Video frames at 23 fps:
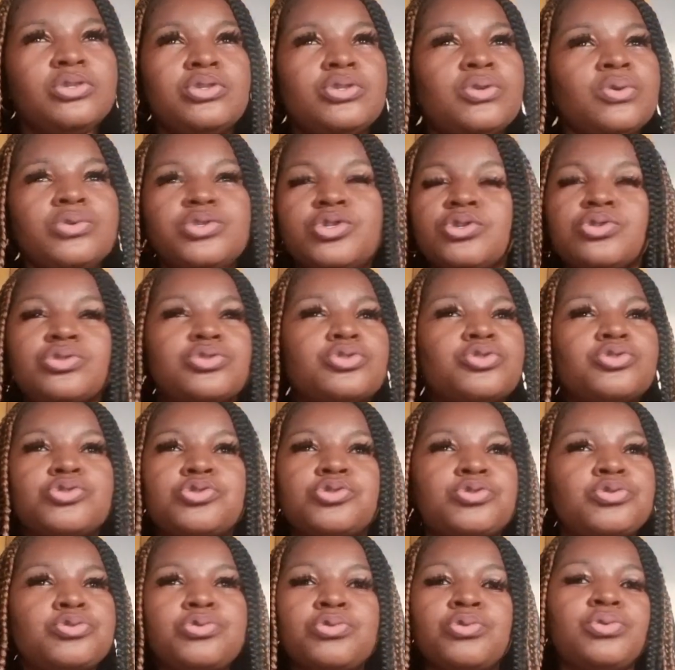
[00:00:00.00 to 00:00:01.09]
Don't just
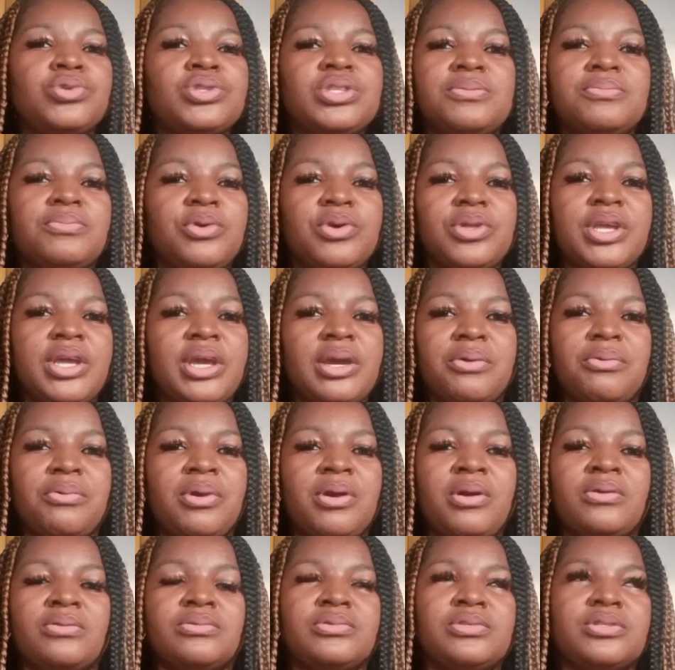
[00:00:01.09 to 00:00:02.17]
throw the money
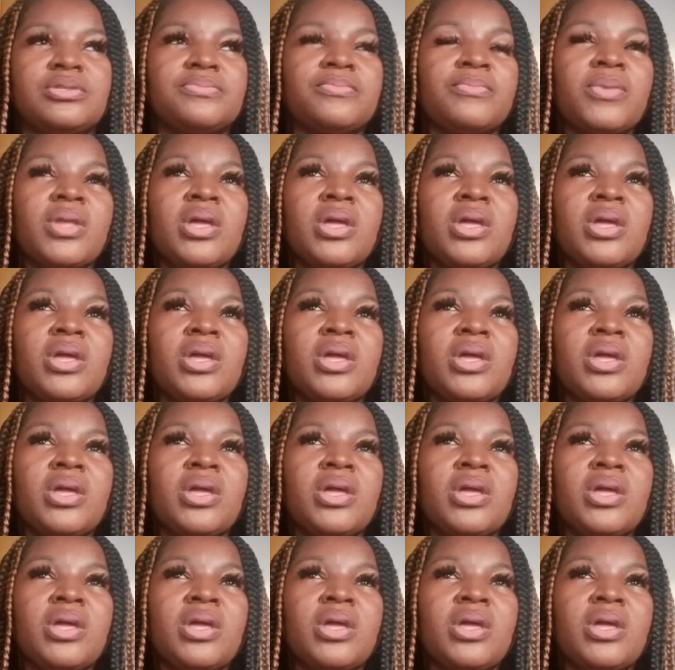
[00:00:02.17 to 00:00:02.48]
around.